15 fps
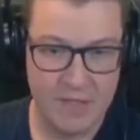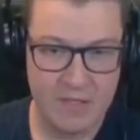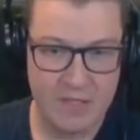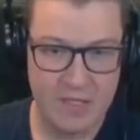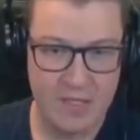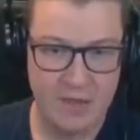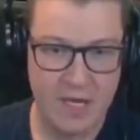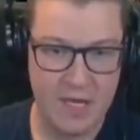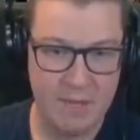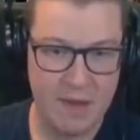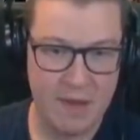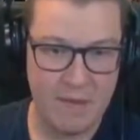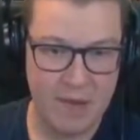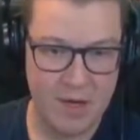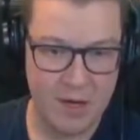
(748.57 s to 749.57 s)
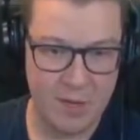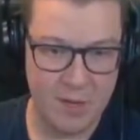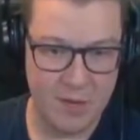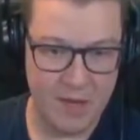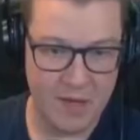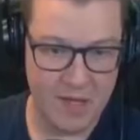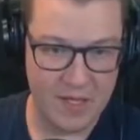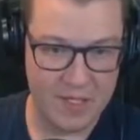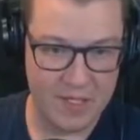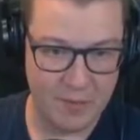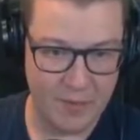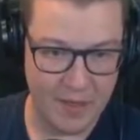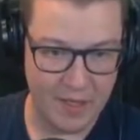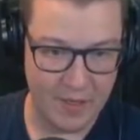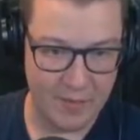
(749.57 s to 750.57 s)
So how about we open this
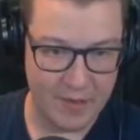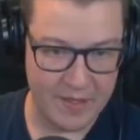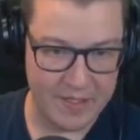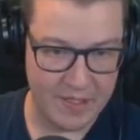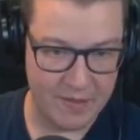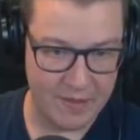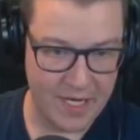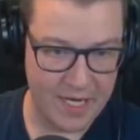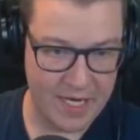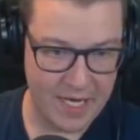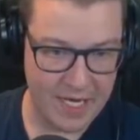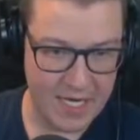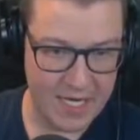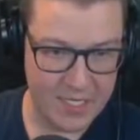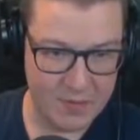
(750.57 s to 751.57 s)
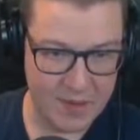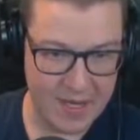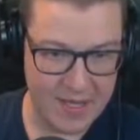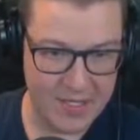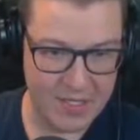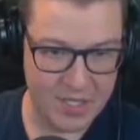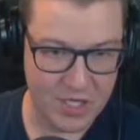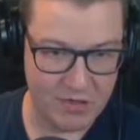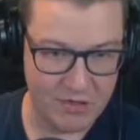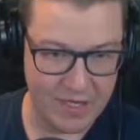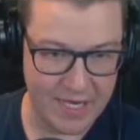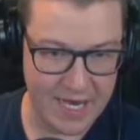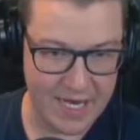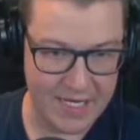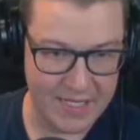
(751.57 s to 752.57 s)
up a little bit? So here's where this
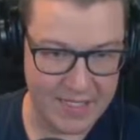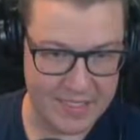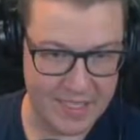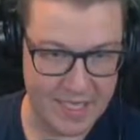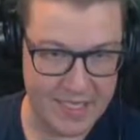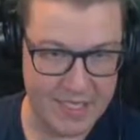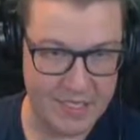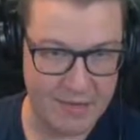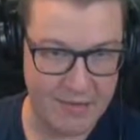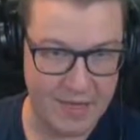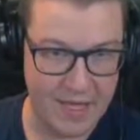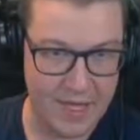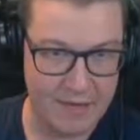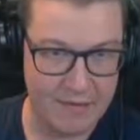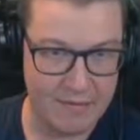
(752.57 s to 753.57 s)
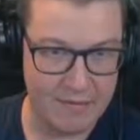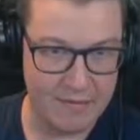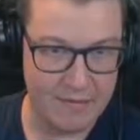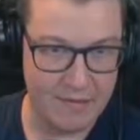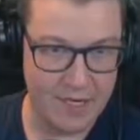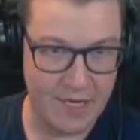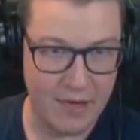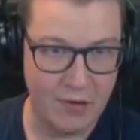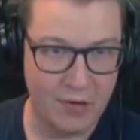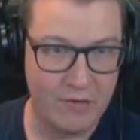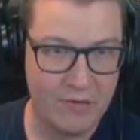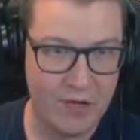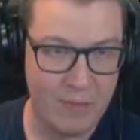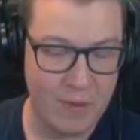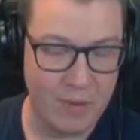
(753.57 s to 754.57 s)
currently ends, so let's do that. Okay, all
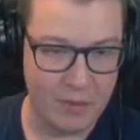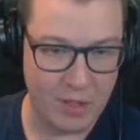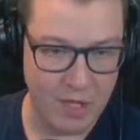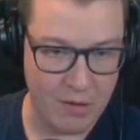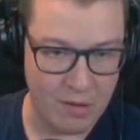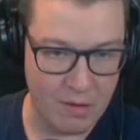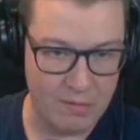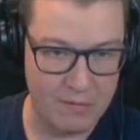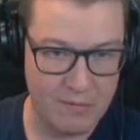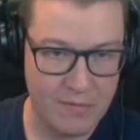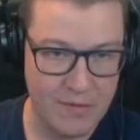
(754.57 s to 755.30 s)
of you people go home.